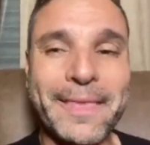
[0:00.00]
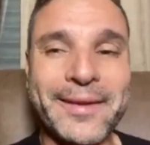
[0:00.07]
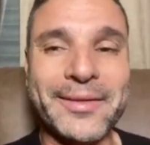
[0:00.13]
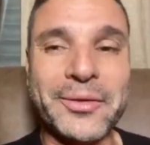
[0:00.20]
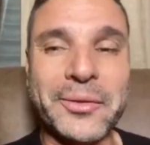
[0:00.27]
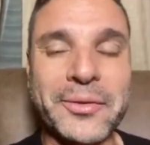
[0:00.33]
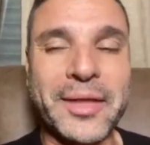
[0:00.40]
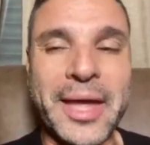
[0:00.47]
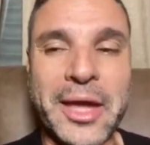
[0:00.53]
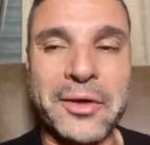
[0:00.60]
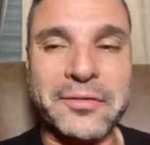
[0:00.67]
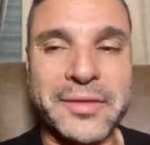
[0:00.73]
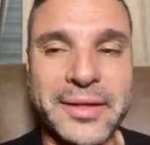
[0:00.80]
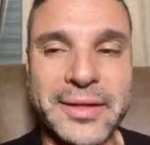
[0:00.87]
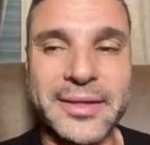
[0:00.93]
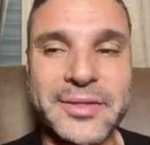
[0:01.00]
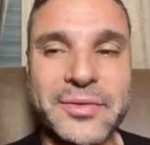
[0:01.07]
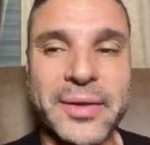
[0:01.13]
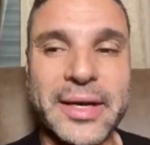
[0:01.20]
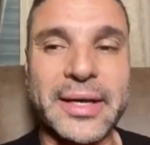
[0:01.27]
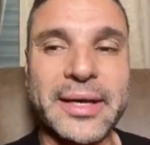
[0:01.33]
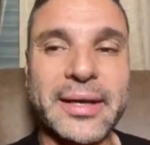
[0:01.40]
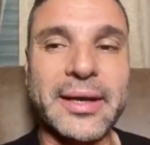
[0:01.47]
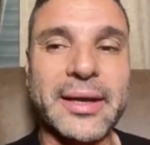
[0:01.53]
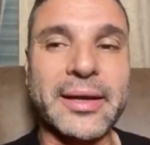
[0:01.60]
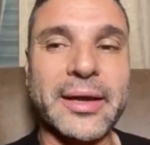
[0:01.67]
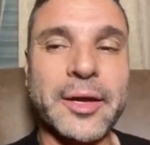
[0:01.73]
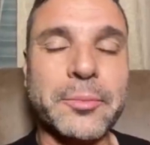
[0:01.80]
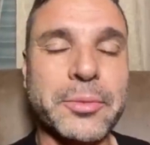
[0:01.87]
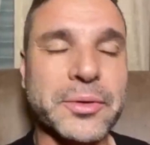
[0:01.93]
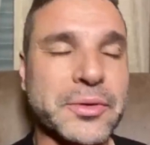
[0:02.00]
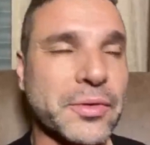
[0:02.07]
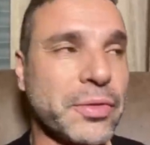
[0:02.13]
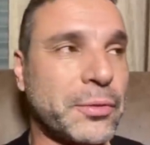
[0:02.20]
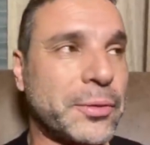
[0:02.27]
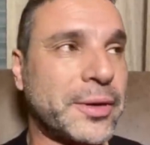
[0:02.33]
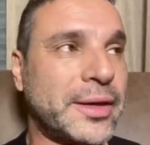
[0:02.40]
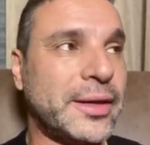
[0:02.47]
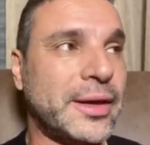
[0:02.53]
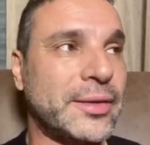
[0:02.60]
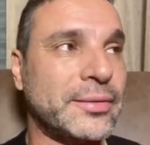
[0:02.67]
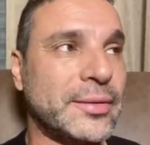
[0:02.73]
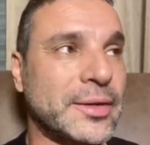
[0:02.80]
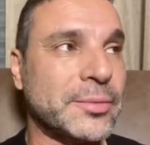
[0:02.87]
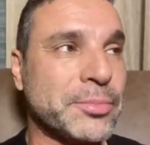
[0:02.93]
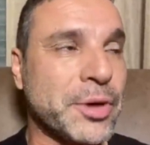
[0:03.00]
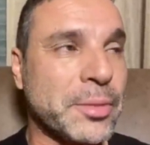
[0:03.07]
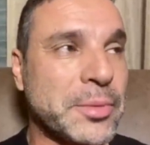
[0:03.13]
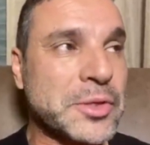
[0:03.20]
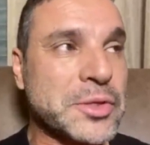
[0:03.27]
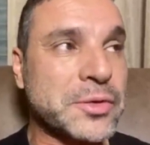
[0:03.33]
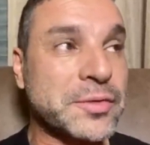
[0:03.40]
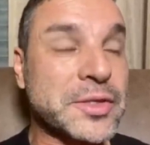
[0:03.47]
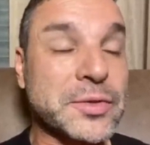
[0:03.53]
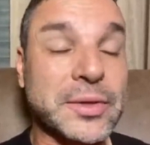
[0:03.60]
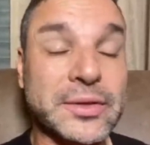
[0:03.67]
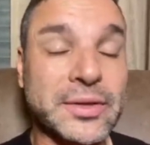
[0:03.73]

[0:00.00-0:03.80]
The head of the Israeli Airport Authority and the Prime Minister of Israel,